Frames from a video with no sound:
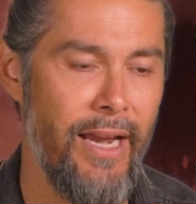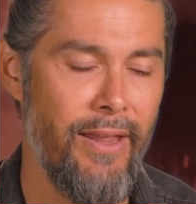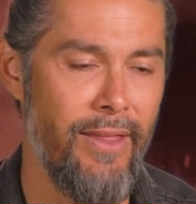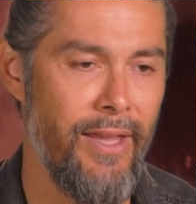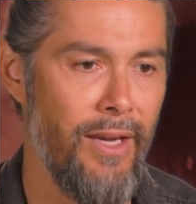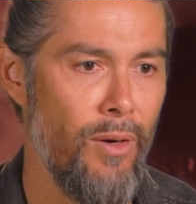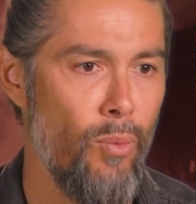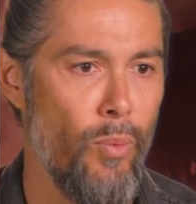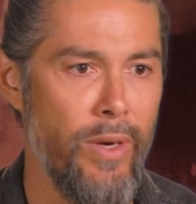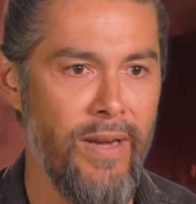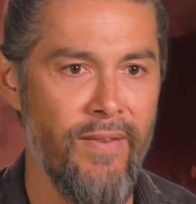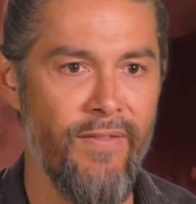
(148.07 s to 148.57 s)
I
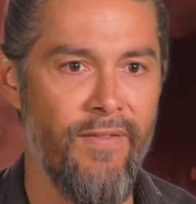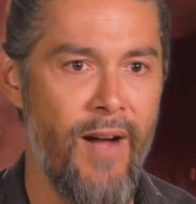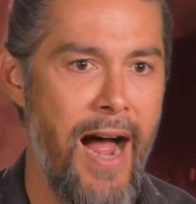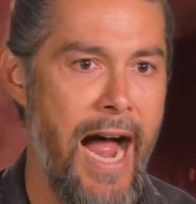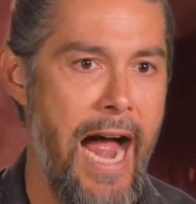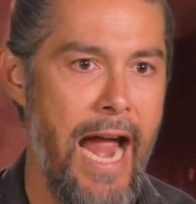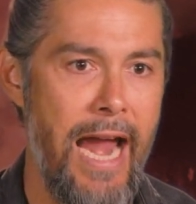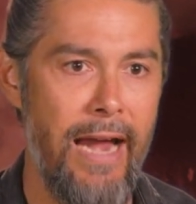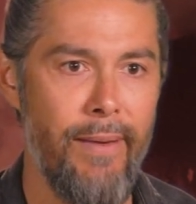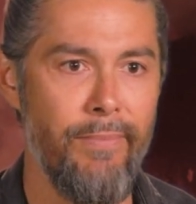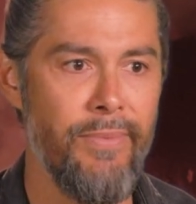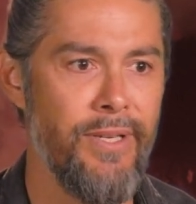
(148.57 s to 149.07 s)
think we
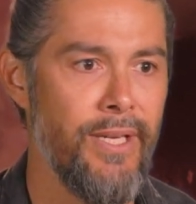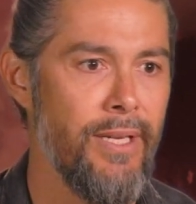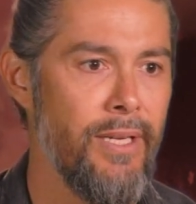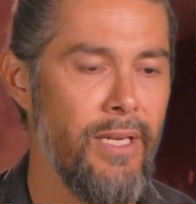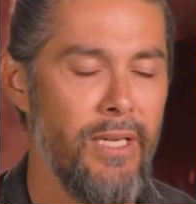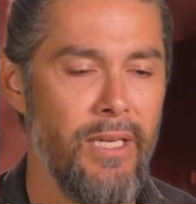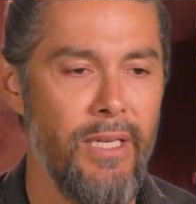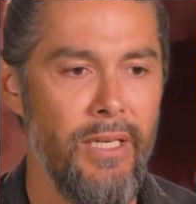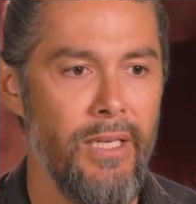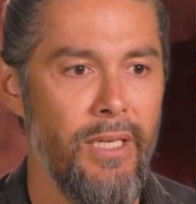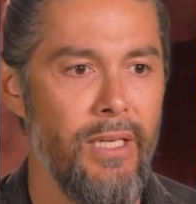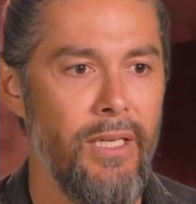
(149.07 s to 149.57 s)
vibed,
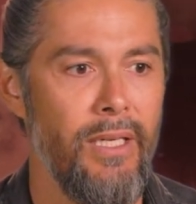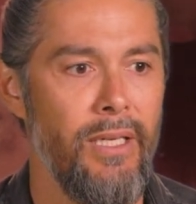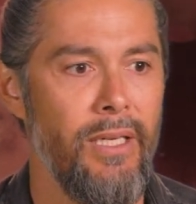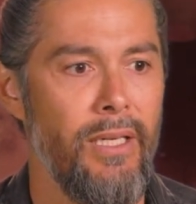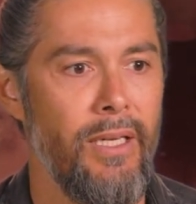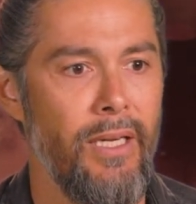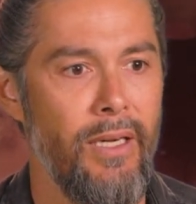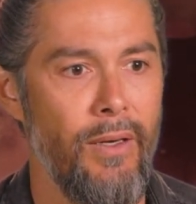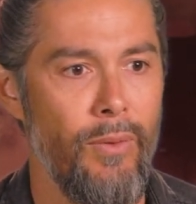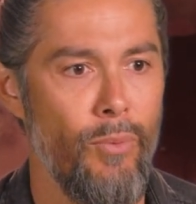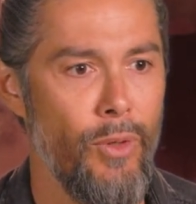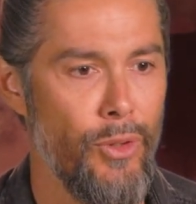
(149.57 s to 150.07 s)

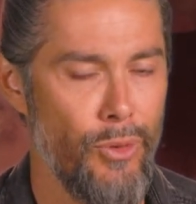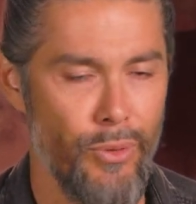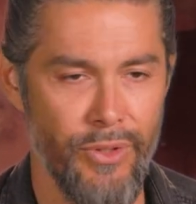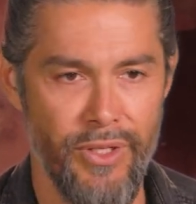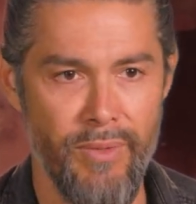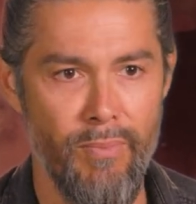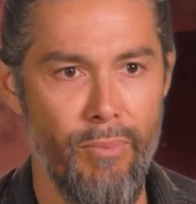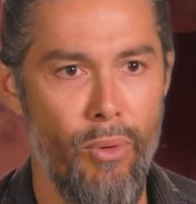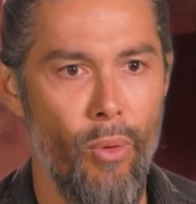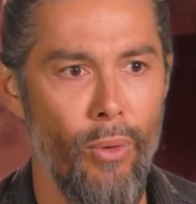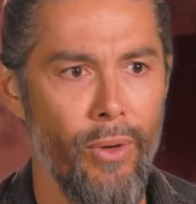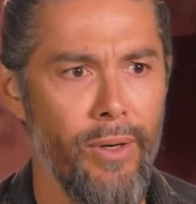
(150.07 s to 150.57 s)
which was
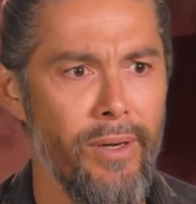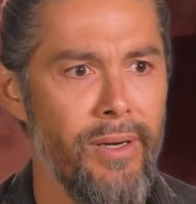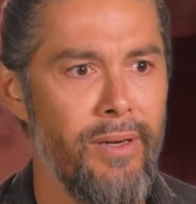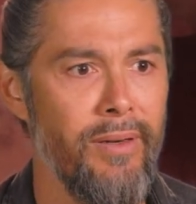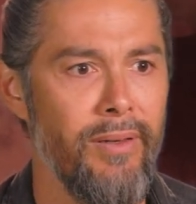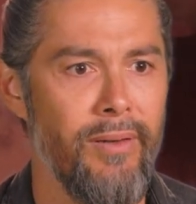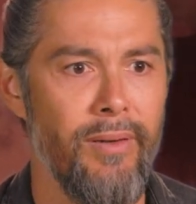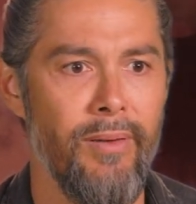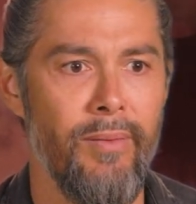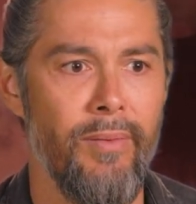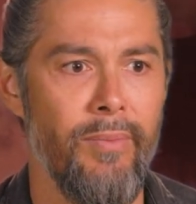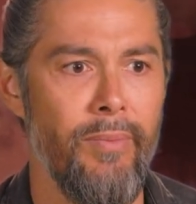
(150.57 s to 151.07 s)
important